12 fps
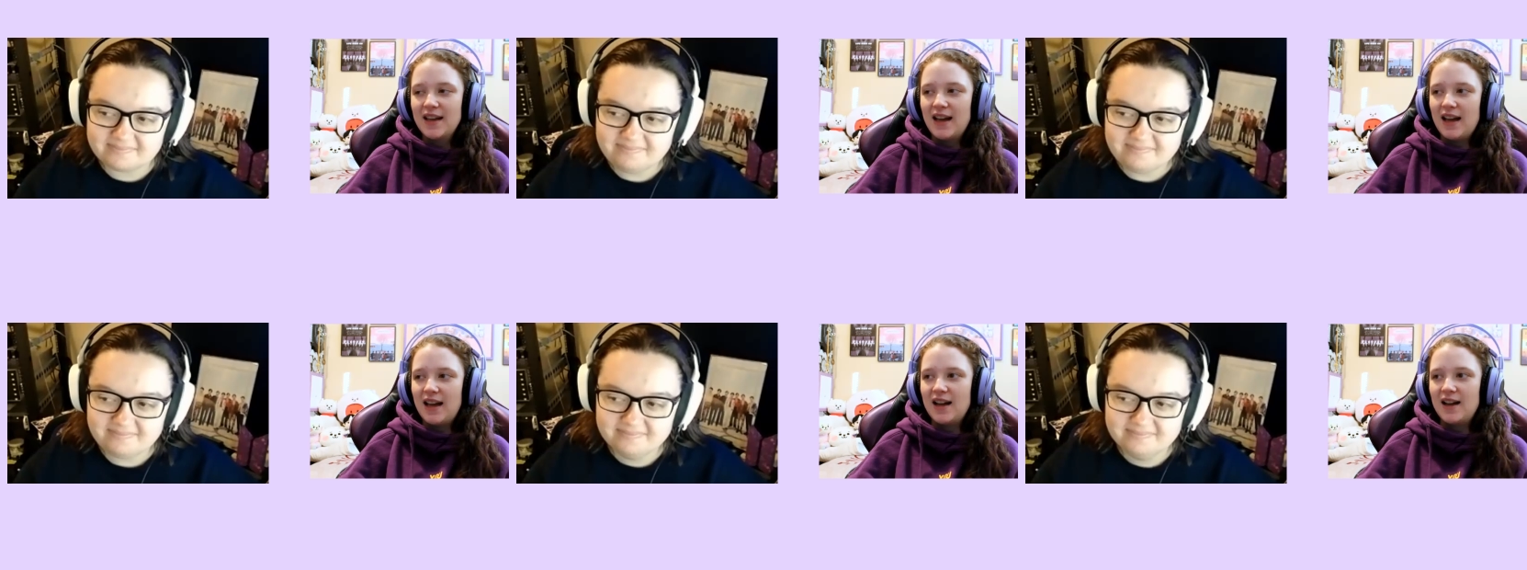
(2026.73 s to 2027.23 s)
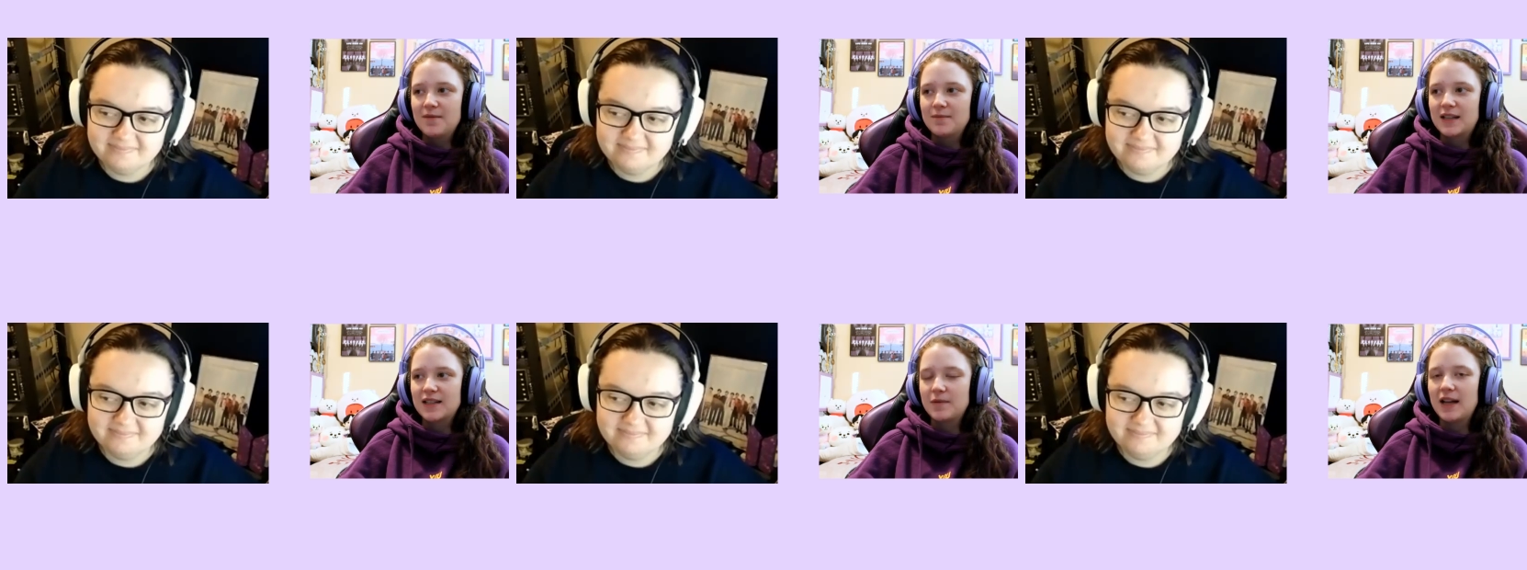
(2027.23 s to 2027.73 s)
Speaker 1: Um,
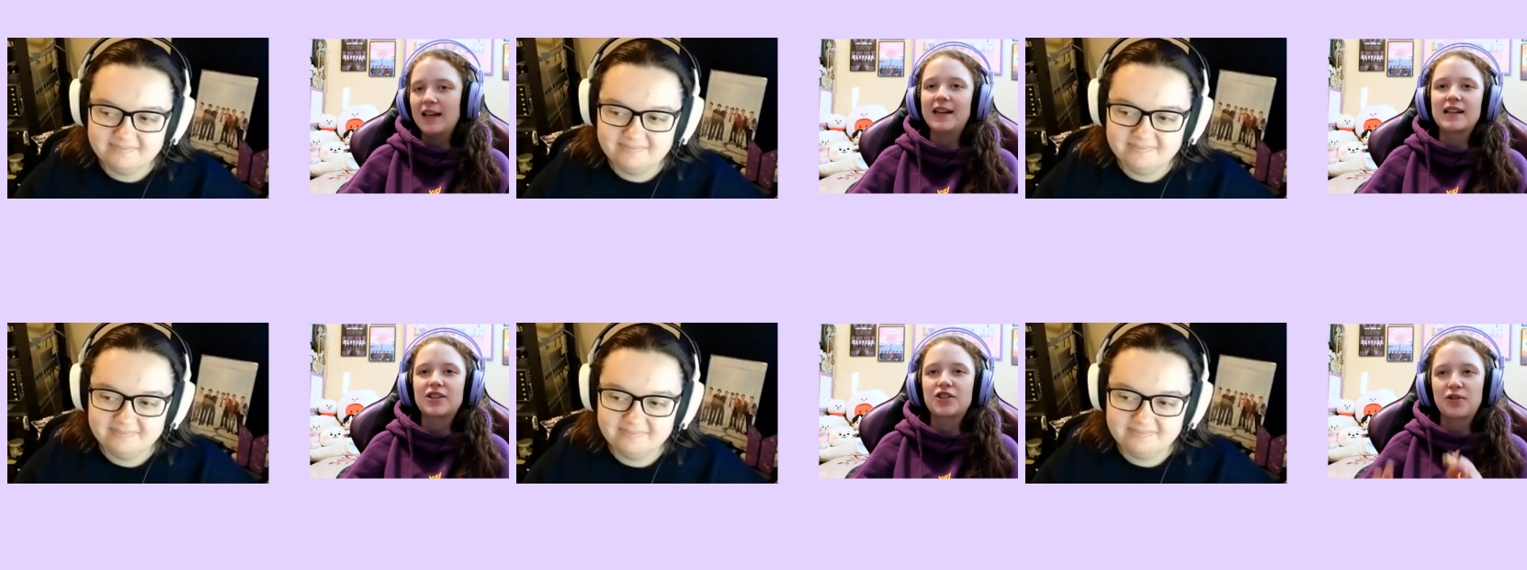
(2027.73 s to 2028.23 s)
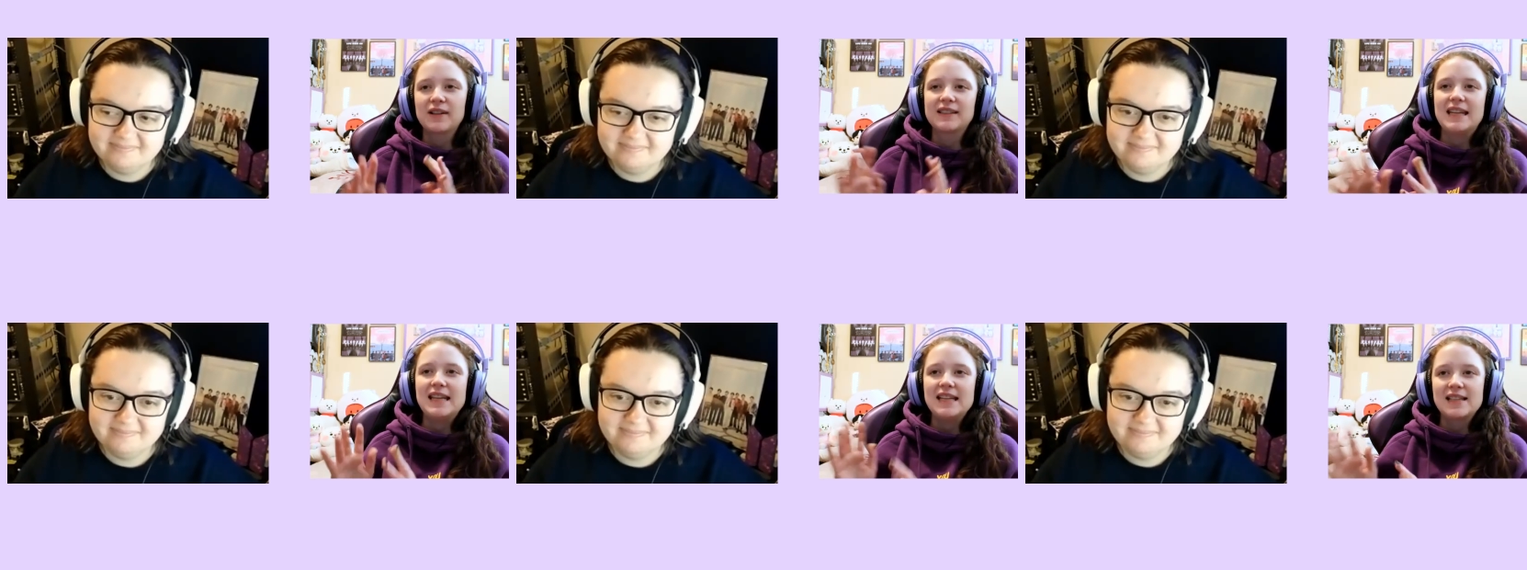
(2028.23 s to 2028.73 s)
because we got like a short
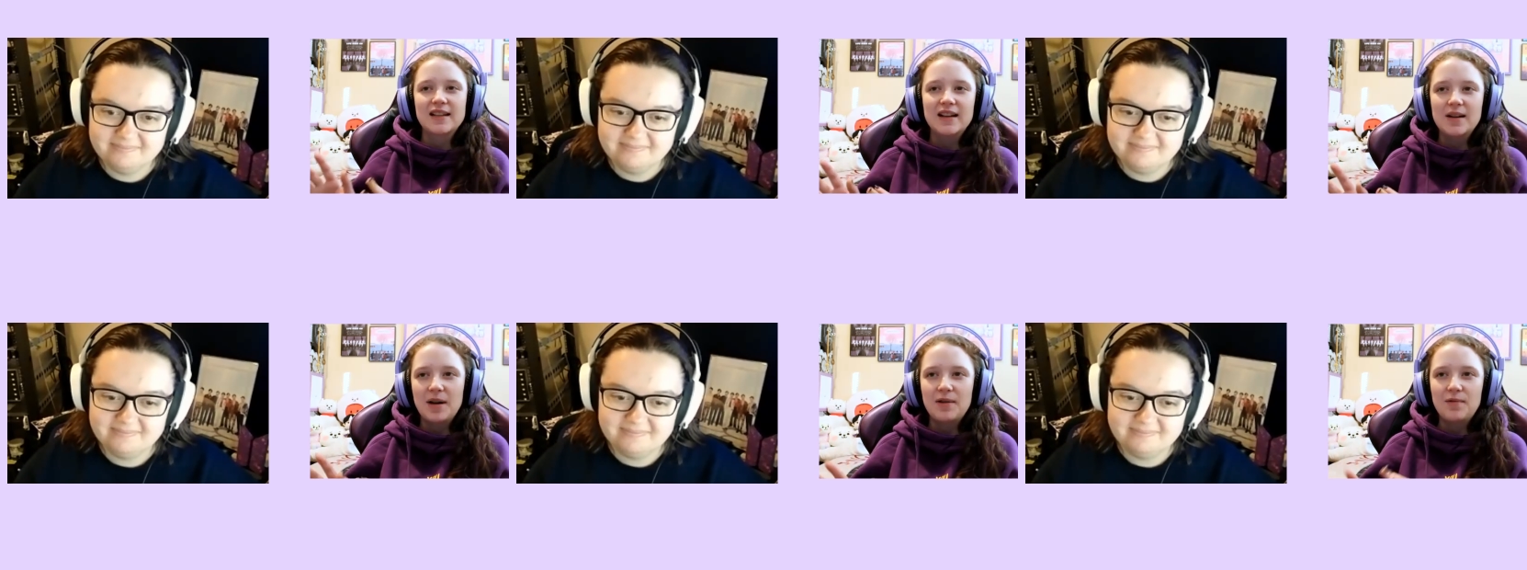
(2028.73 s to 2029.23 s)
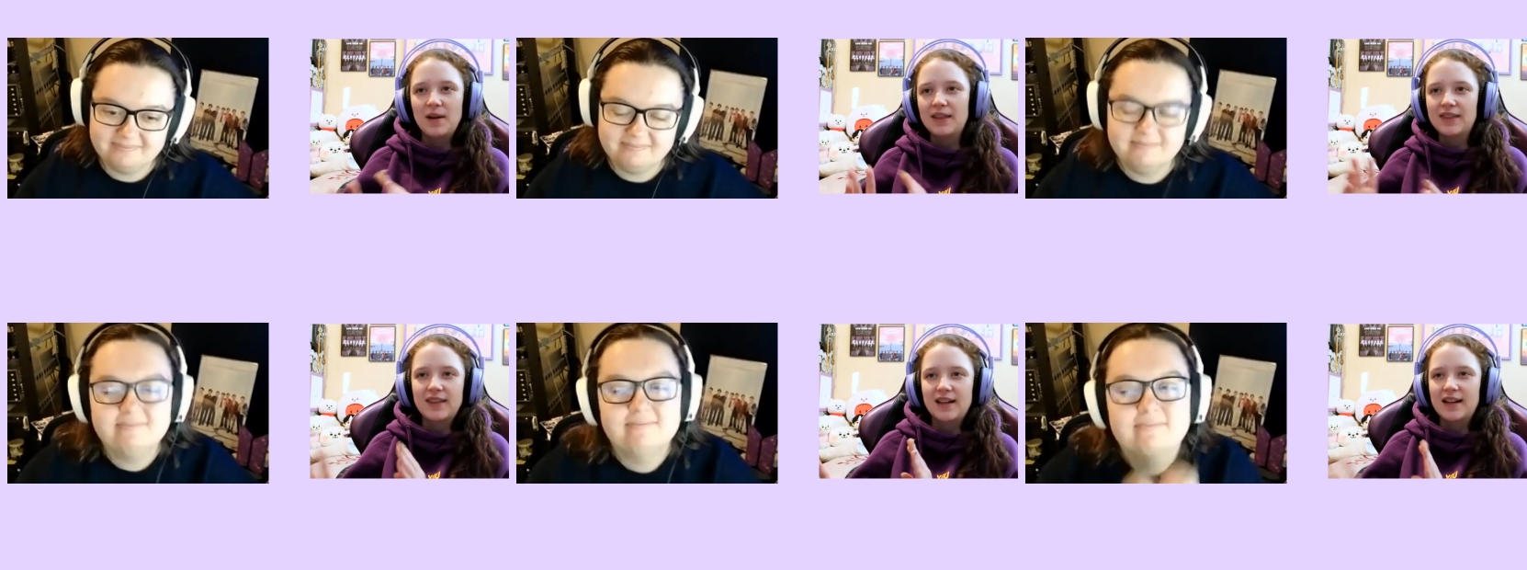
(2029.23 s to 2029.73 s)
teaser about what
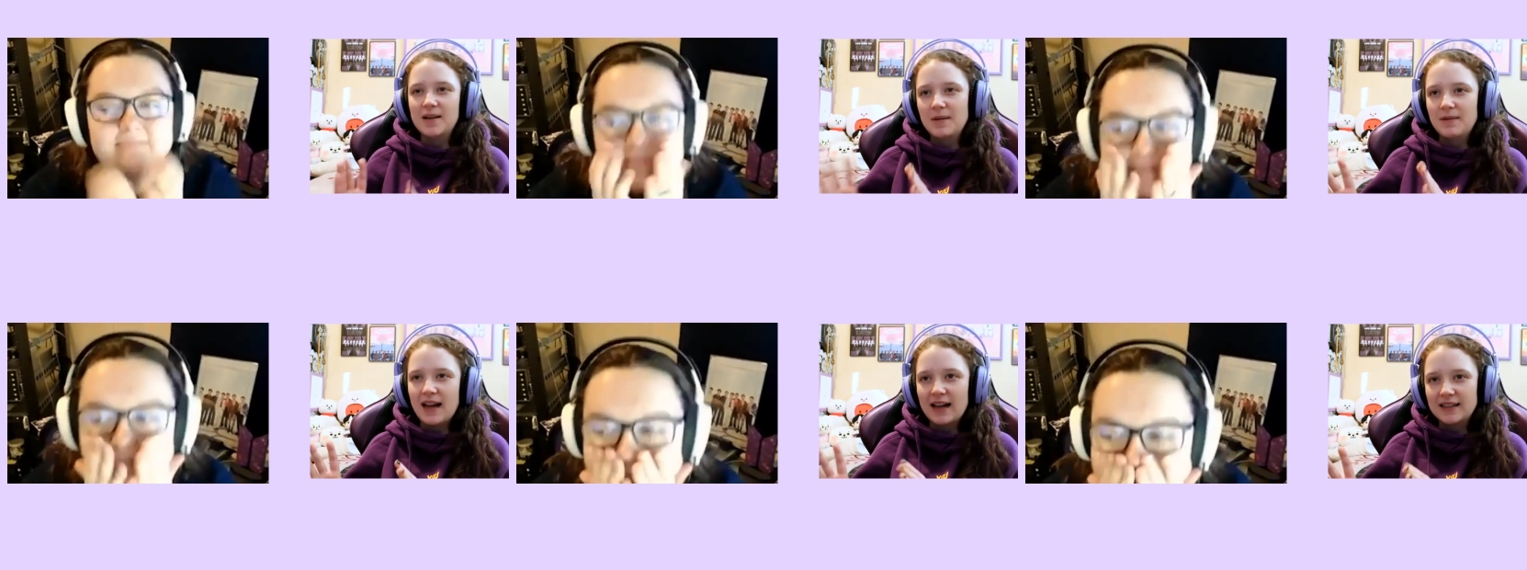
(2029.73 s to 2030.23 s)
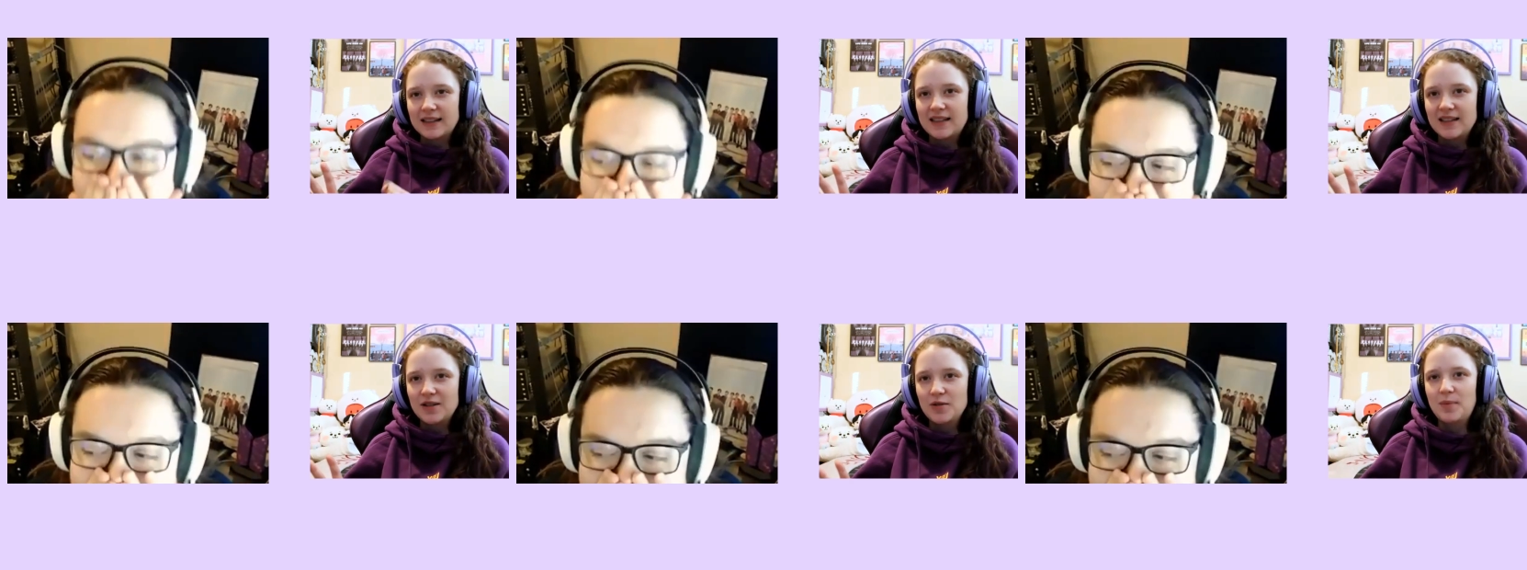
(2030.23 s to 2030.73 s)
they're gonna be reacting to,